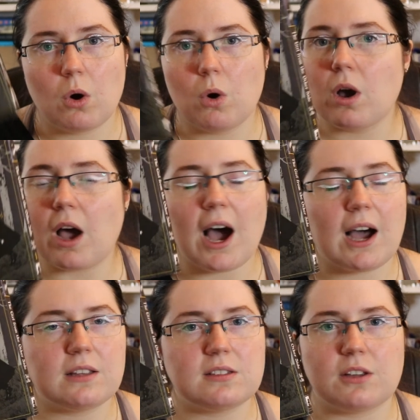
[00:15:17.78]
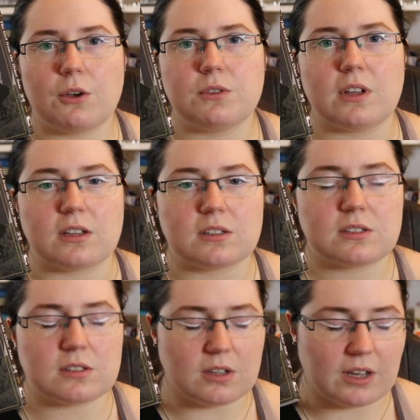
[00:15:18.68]
Hands down
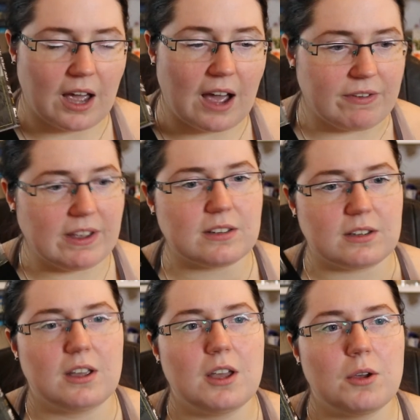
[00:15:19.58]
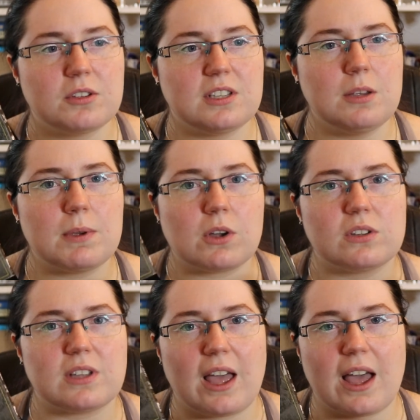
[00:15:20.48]
this. Like, I think, see,
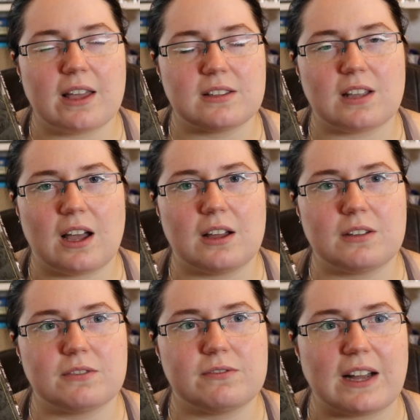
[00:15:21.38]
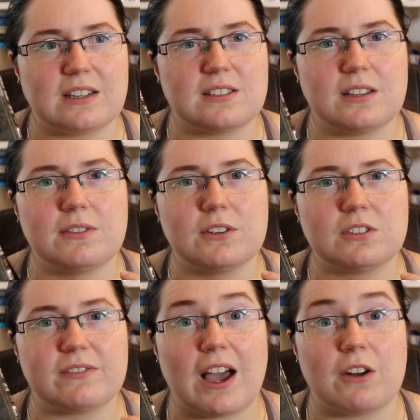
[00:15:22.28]
because it hits that fantasy
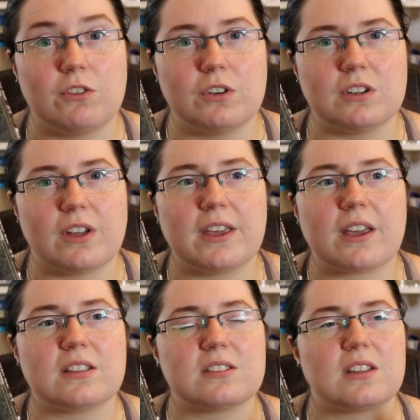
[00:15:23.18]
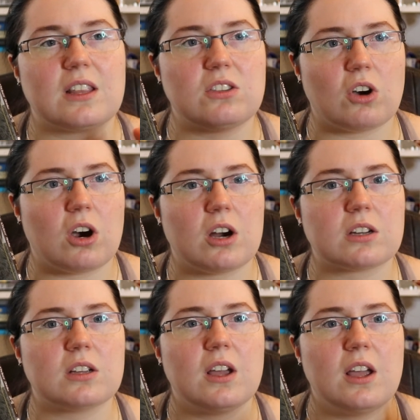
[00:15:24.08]
feeling that I really like. It's
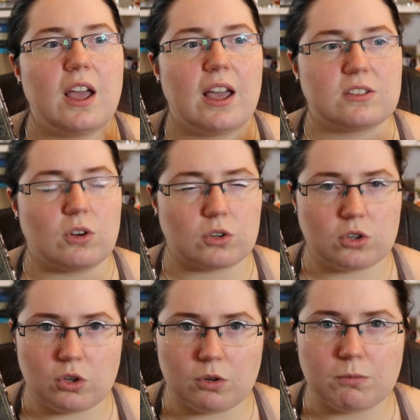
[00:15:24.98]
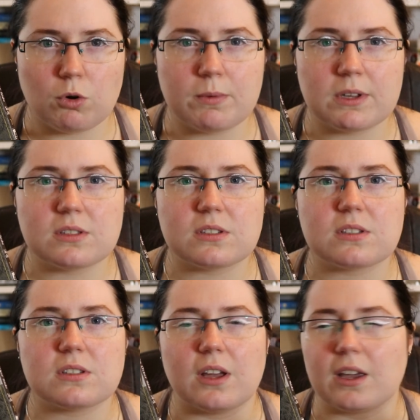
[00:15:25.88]
dark, it's got cute
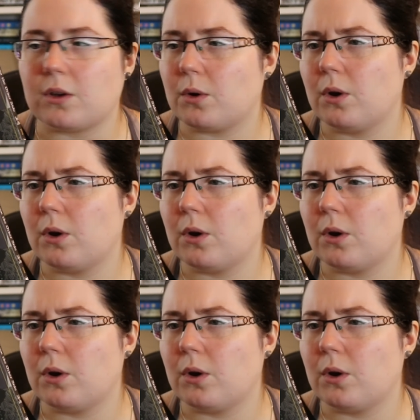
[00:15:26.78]
moments, like,